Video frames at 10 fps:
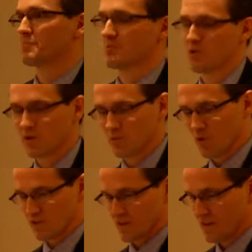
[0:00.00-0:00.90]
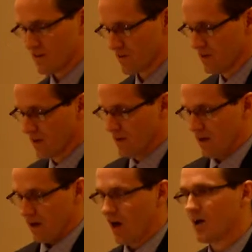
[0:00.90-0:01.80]
promoting what's here.
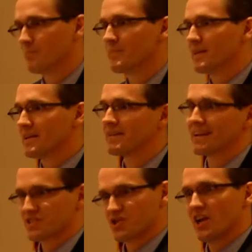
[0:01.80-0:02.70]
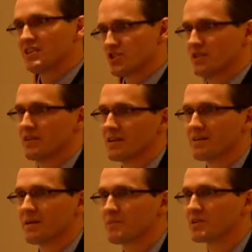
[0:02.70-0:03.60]
That's changing.
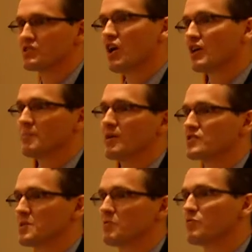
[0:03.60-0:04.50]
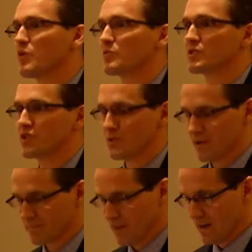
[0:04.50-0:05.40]
I'm here to talk about some of what we're
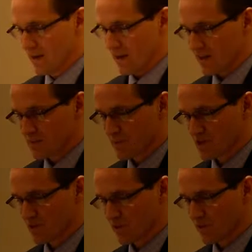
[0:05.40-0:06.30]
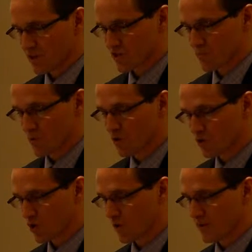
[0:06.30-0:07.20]
doing. Especially with electric
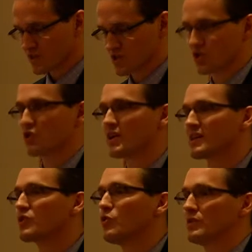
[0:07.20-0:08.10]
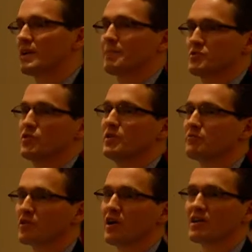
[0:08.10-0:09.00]
boat growing, this is a great golden opportunity
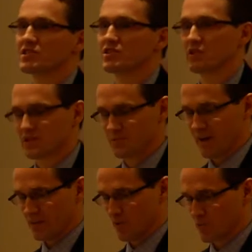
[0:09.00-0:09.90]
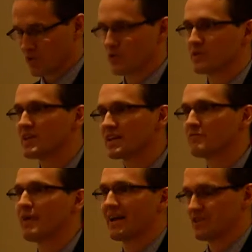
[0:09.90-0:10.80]
for us to expand what we're doing, take
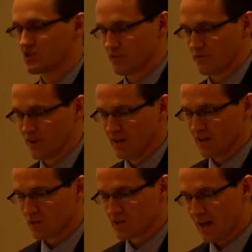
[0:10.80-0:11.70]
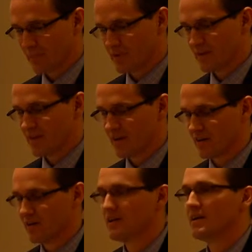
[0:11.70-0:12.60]
advantage of what's happening
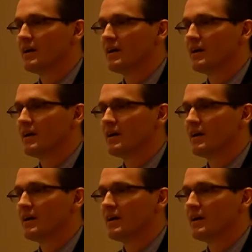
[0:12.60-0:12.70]
there.